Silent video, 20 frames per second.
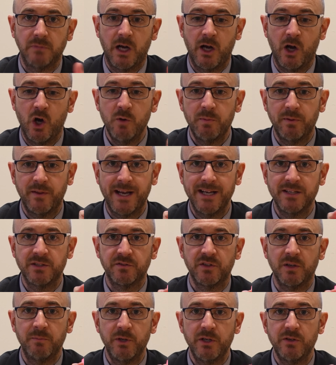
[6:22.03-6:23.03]
I hope that is
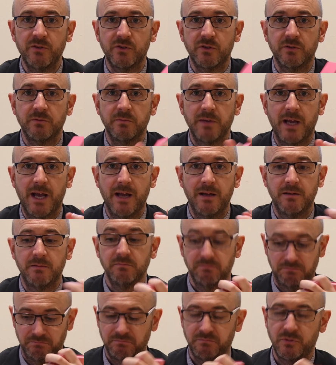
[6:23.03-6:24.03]
of some use.
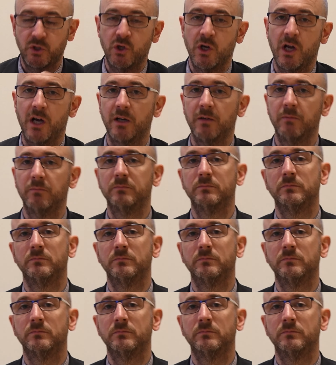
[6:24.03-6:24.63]
Good luck.